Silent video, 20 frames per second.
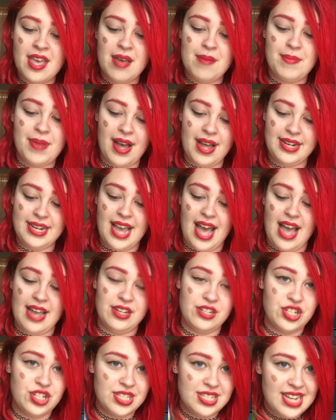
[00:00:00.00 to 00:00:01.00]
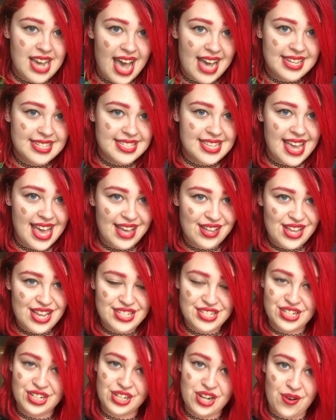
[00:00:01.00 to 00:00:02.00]
But yeah, you just exhale
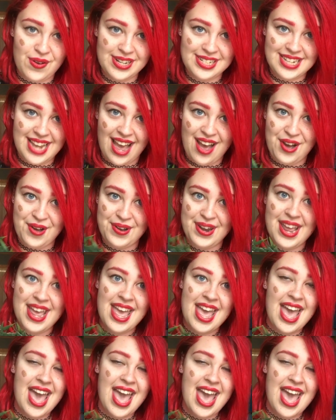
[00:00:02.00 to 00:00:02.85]
as you're going down,